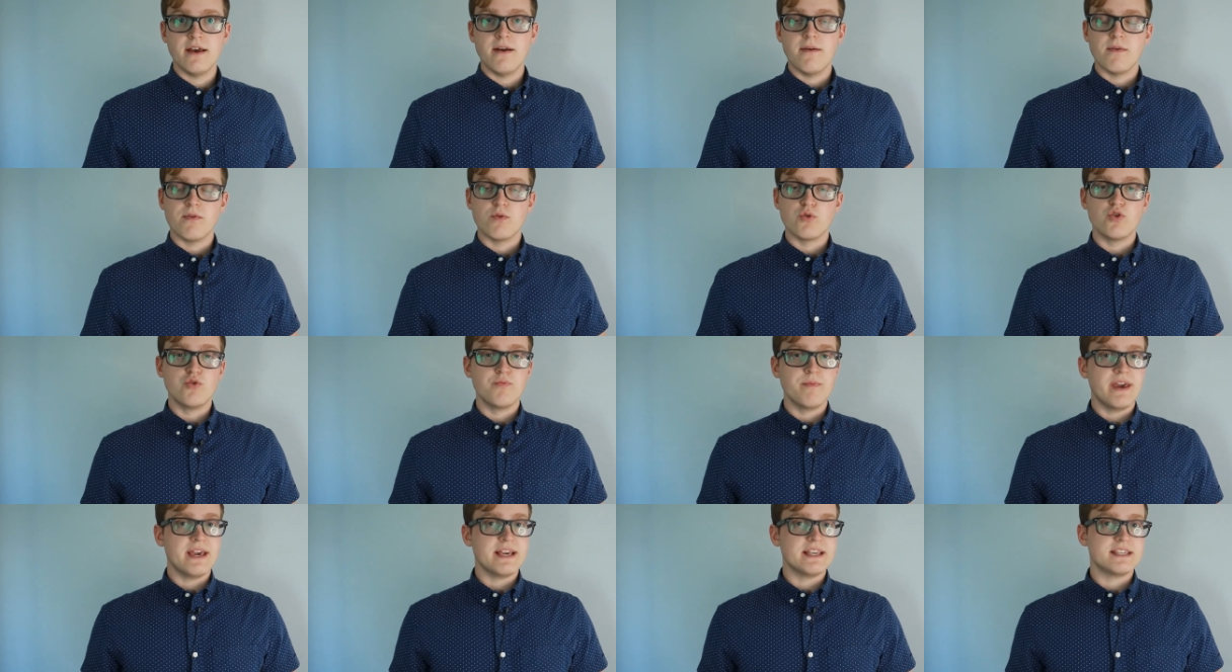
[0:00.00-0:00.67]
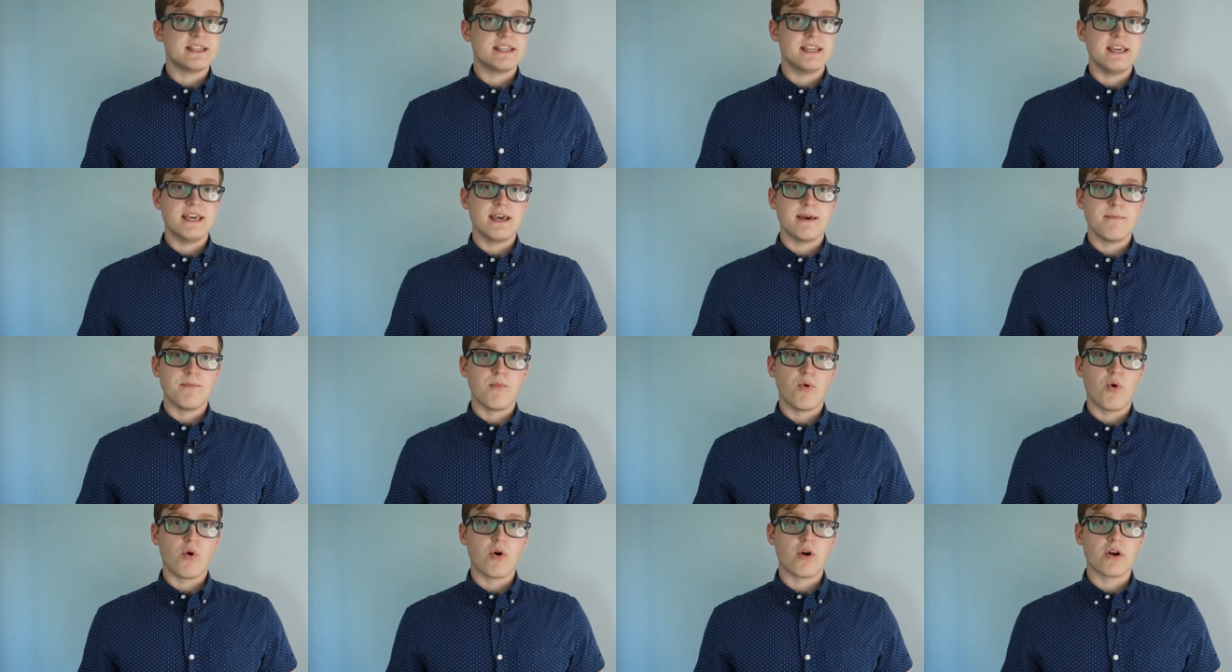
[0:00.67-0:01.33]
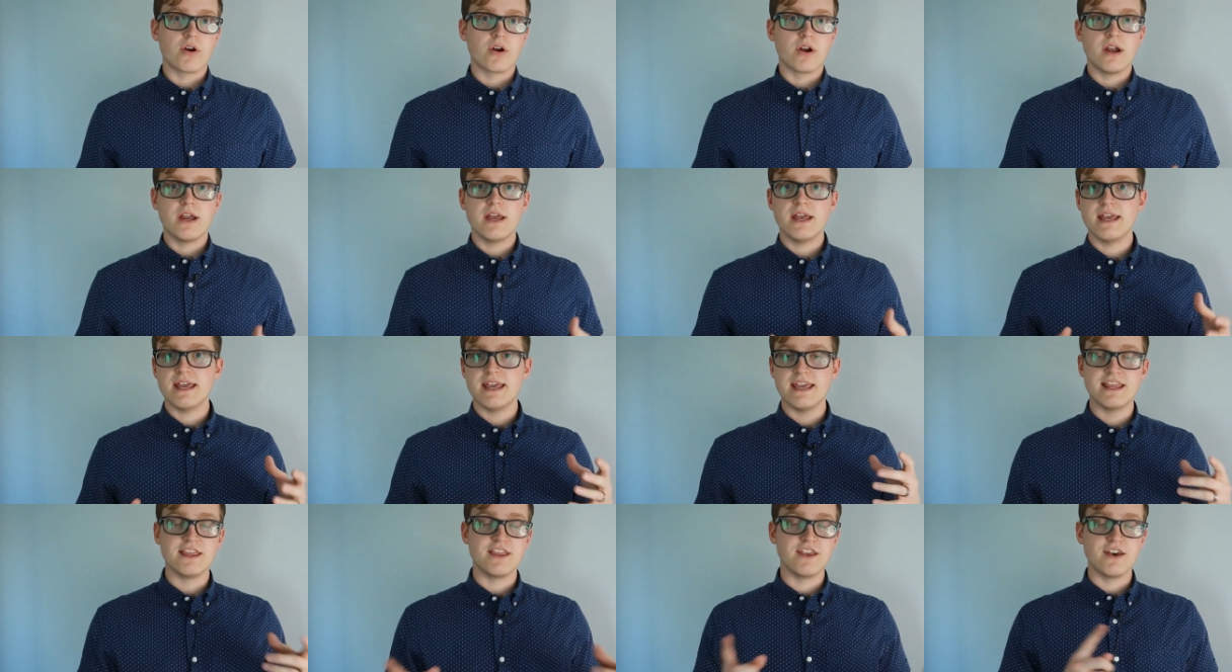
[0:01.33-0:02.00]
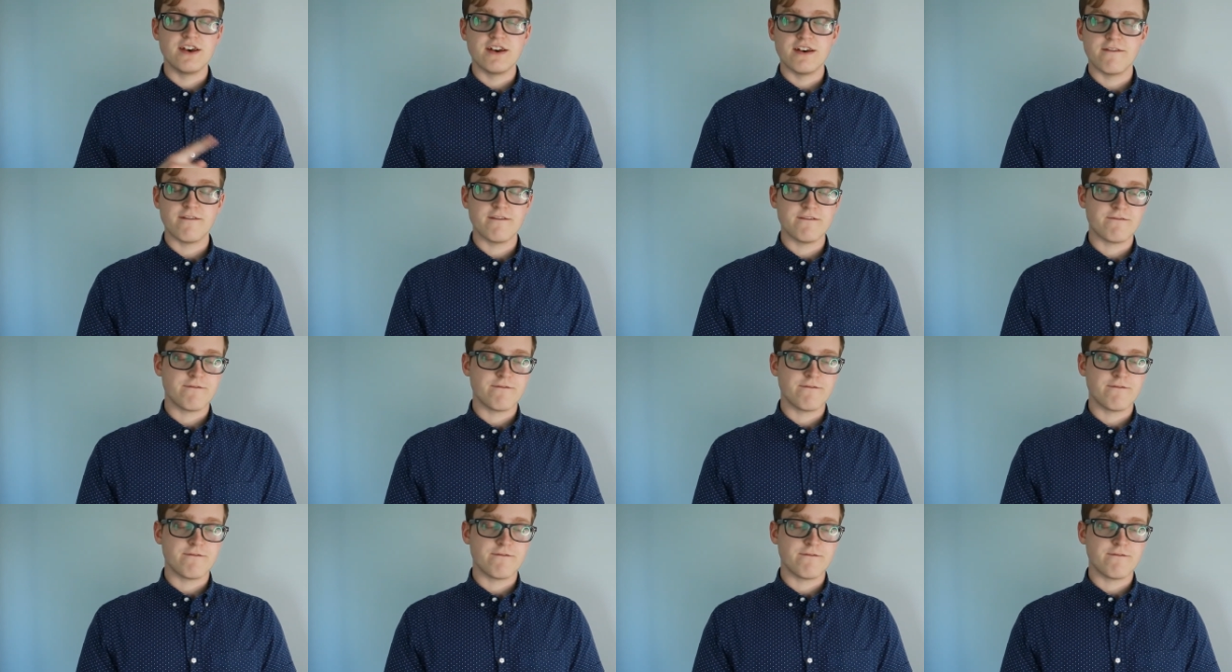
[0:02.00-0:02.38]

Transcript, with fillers: You may see it more in the